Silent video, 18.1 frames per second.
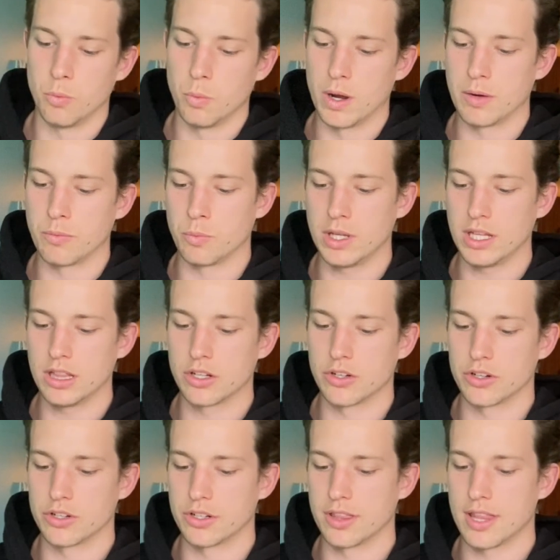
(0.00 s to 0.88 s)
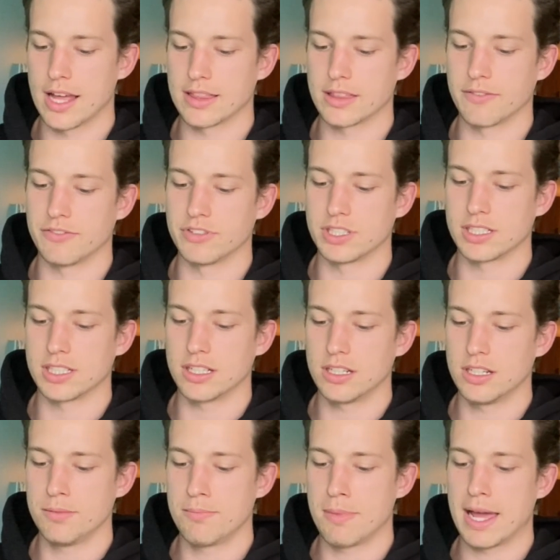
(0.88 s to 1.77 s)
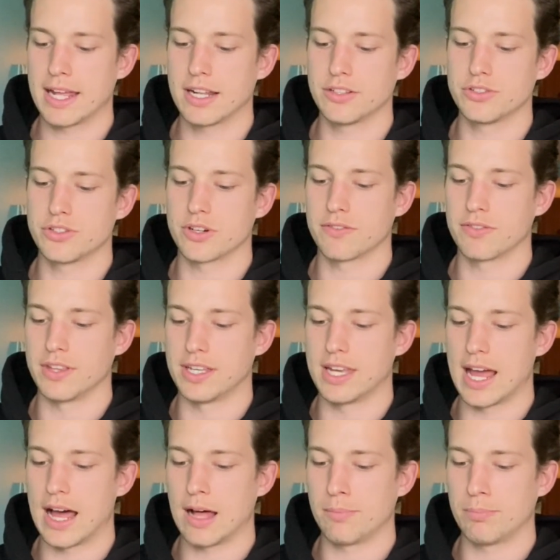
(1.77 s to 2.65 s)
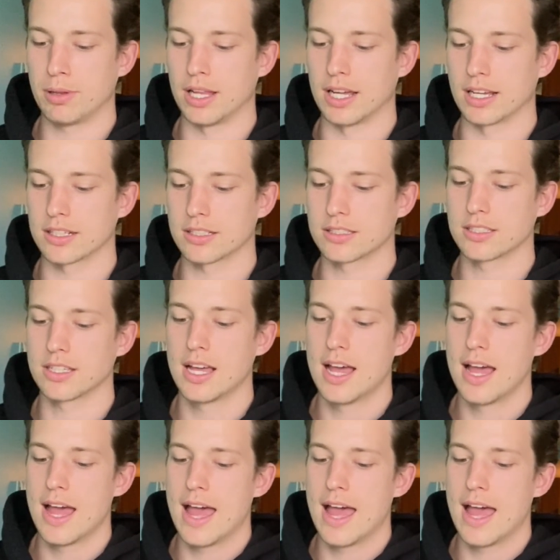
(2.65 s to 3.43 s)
when we learned that the facility manager of the Dalplex